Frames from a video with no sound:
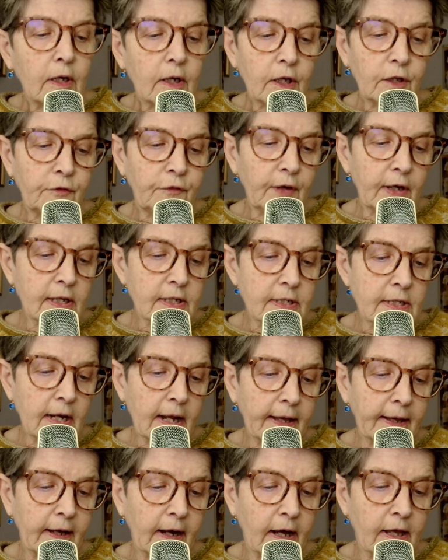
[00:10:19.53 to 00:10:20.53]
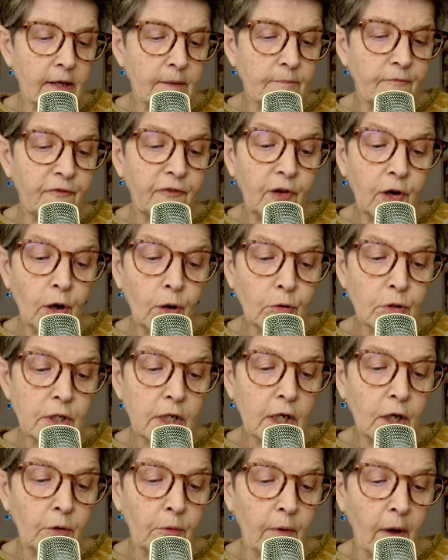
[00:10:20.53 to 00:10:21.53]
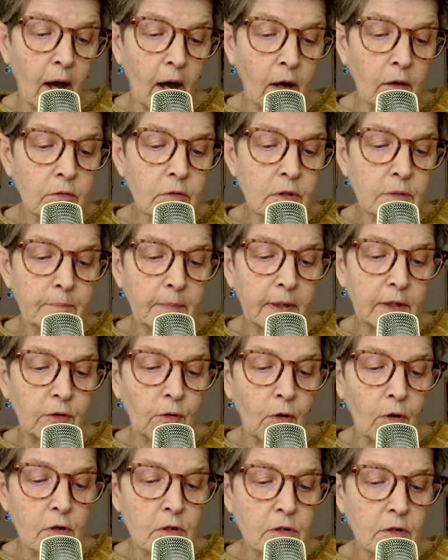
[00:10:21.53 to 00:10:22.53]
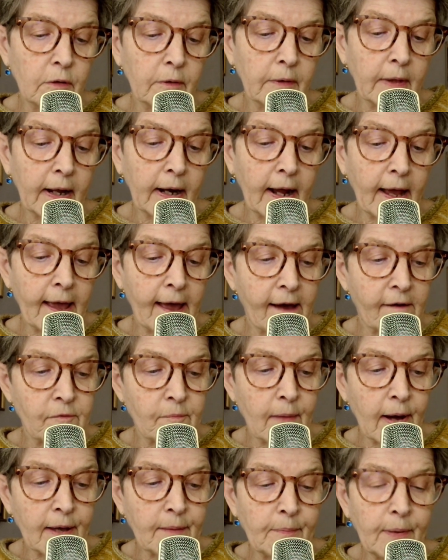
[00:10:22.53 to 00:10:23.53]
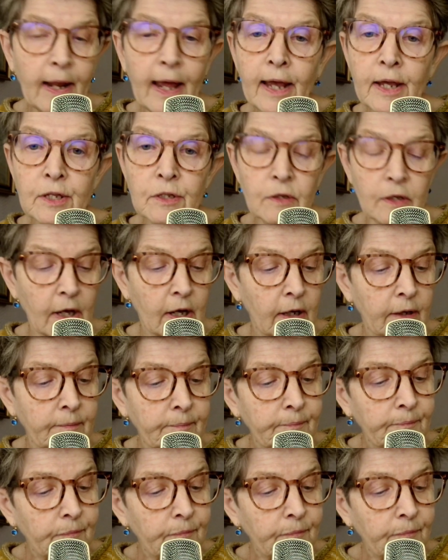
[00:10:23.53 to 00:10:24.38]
It feels like I am floating around, but also that I have my place here.